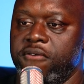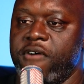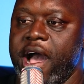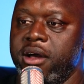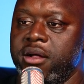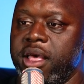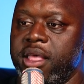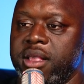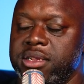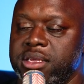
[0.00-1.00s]
file
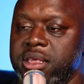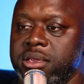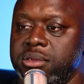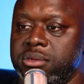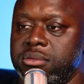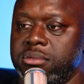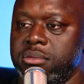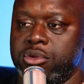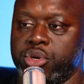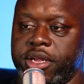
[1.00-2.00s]
and then delete
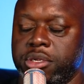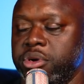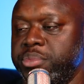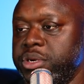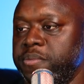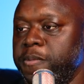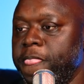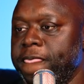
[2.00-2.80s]
transcription.